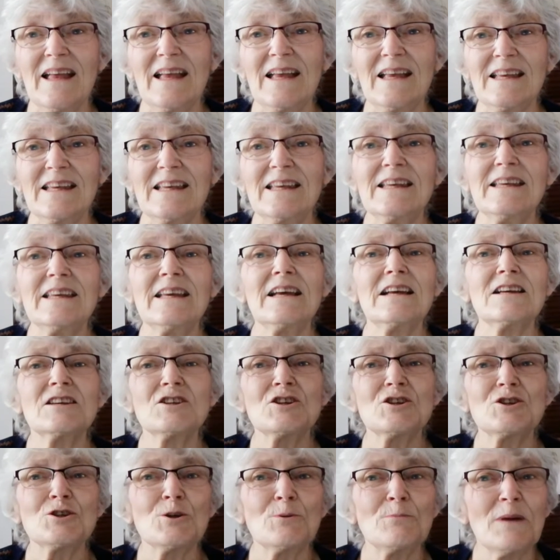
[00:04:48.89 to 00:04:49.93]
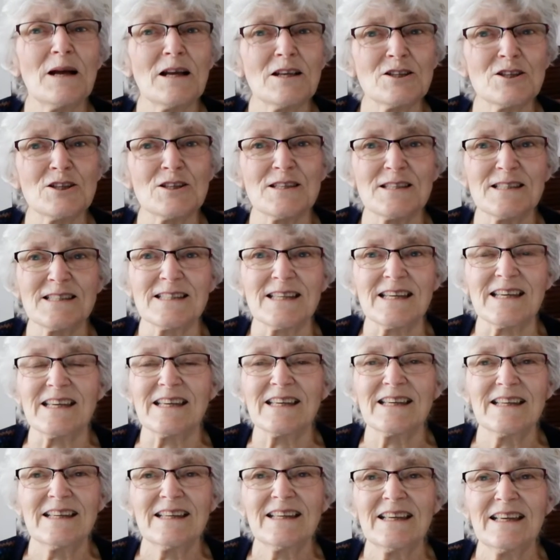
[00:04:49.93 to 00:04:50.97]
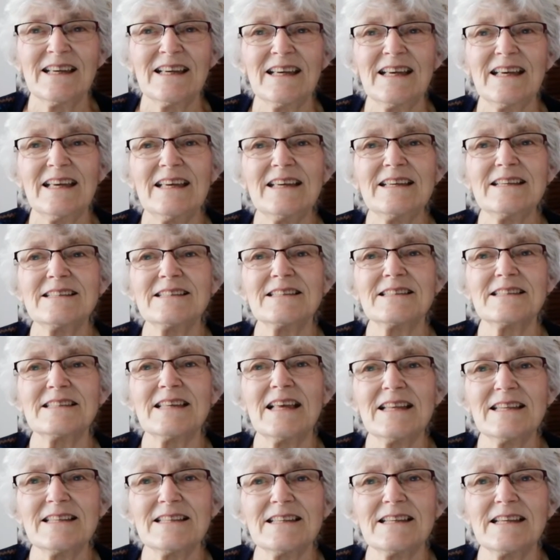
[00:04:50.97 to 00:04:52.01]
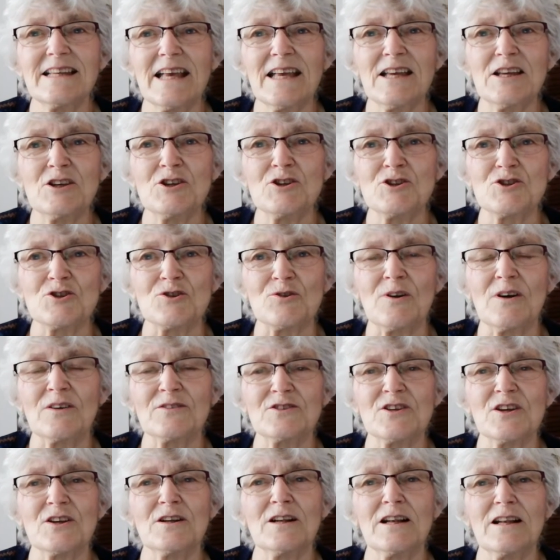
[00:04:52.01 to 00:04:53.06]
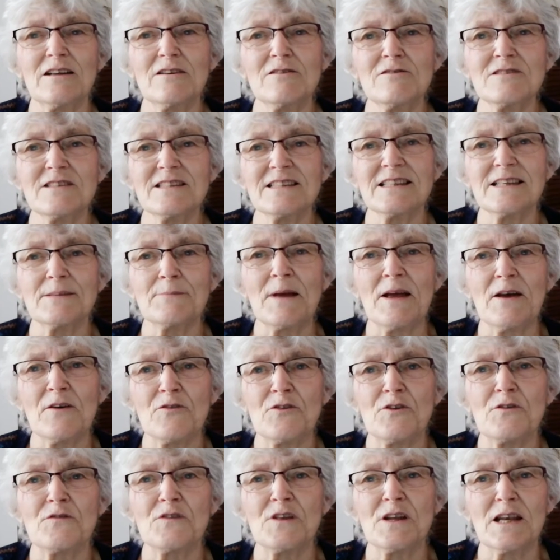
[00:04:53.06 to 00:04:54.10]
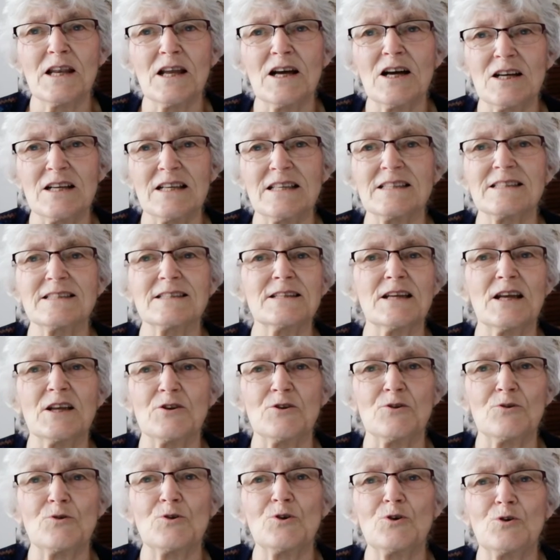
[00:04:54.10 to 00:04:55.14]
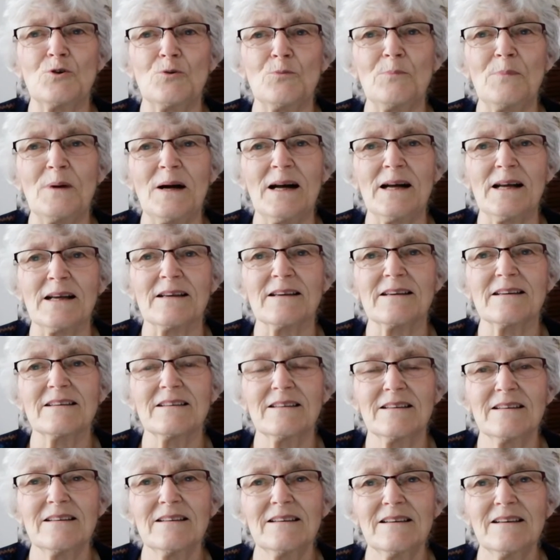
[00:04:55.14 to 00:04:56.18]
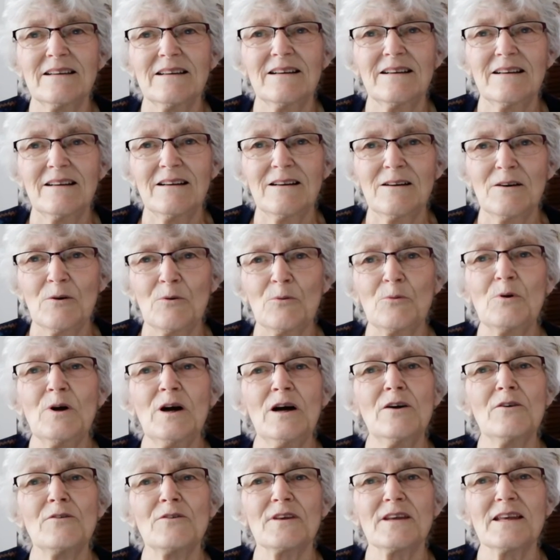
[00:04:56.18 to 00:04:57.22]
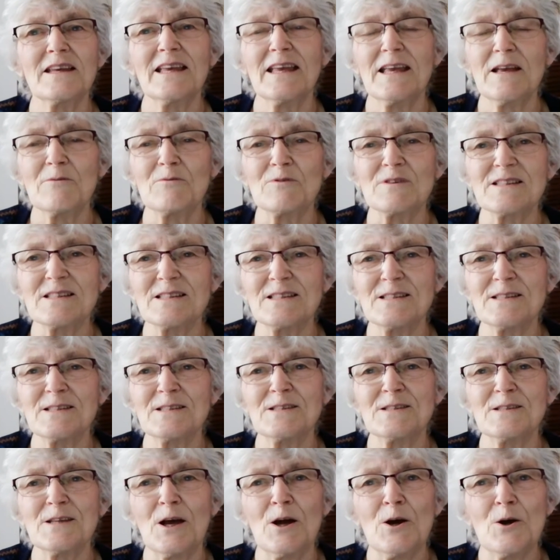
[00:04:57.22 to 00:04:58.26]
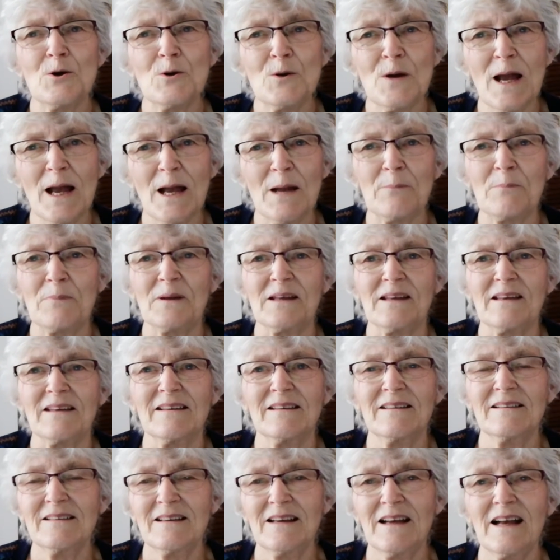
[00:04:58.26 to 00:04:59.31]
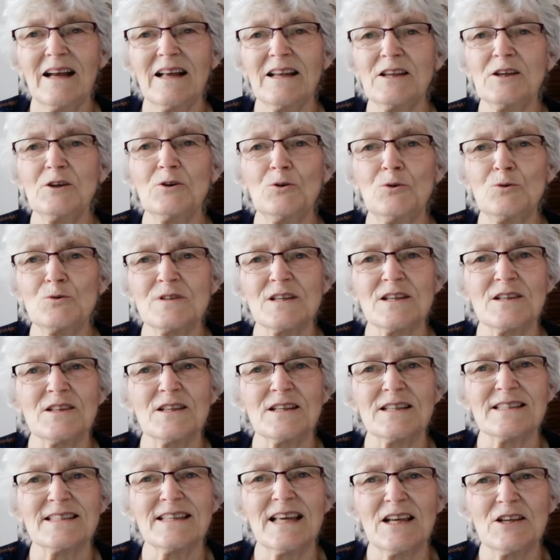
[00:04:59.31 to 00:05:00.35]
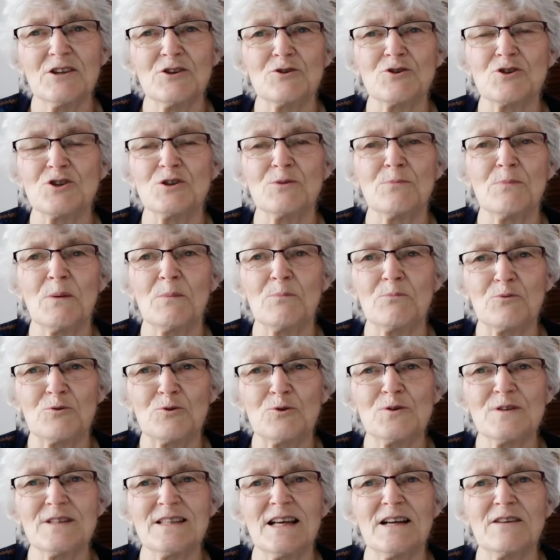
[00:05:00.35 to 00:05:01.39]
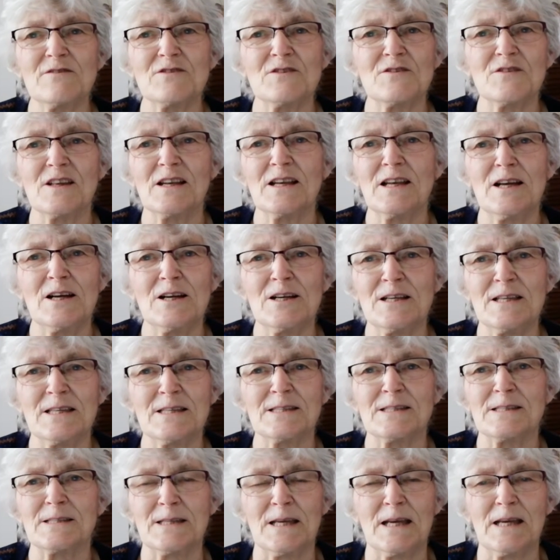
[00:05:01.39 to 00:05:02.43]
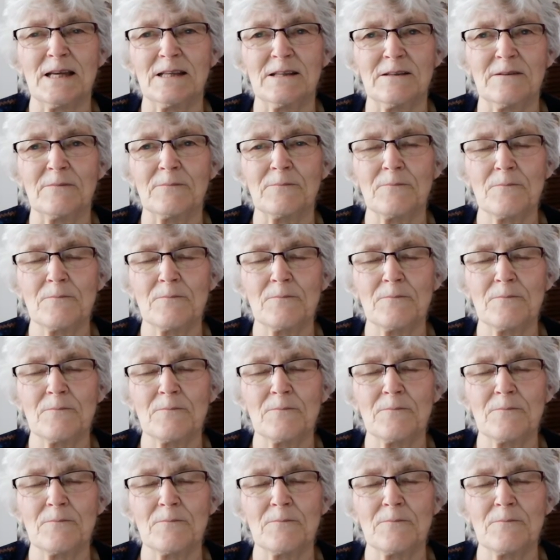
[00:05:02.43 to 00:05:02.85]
"Yes, your majesty. He sent an angel to close the mouth of the lions," Daniel called back. Well, the king was so happy and he ordered that Daniel should be brought out of the lion's den.